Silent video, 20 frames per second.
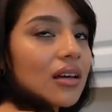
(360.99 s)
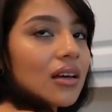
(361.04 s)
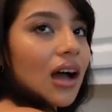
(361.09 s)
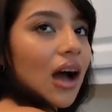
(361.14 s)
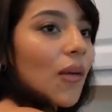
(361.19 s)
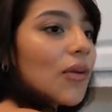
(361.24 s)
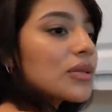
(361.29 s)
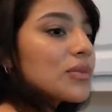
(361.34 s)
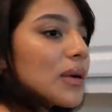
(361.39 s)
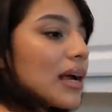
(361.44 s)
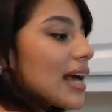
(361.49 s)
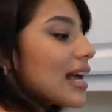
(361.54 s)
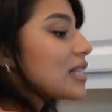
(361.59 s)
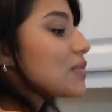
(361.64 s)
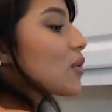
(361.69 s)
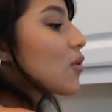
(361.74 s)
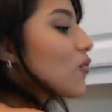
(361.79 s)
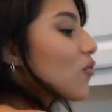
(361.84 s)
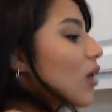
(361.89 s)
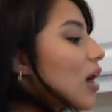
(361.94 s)
I washed my hands
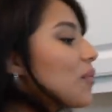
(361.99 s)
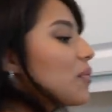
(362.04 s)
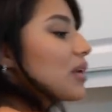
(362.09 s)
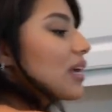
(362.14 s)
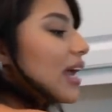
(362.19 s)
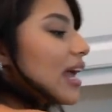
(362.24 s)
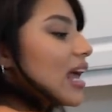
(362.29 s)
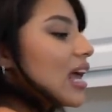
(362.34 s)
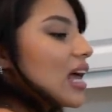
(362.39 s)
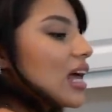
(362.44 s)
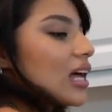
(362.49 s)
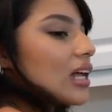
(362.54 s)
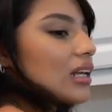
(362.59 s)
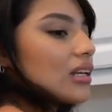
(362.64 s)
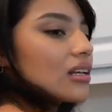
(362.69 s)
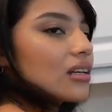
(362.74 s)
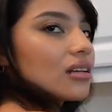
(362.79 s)
before I began.